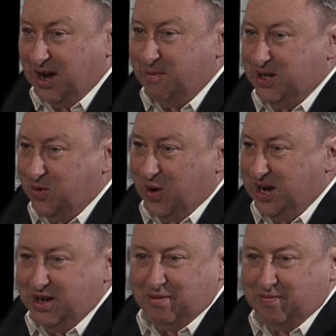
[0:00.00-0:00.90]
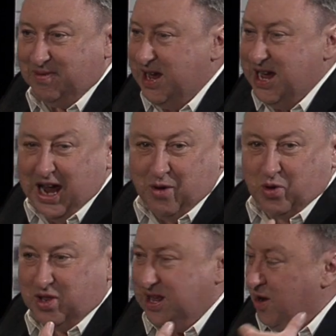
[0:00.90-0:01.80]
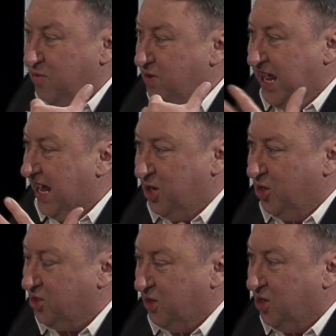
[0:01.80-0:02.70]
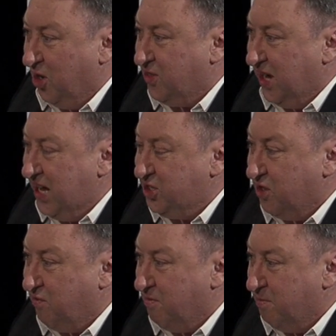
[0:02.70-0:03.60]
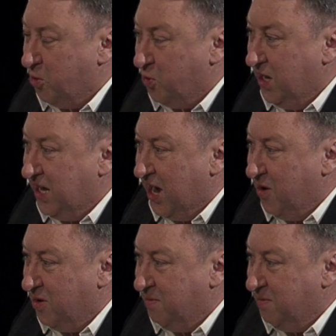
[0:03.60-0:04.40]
I mean, the way it was you know sackcloth cloth and ashes from poor Nico.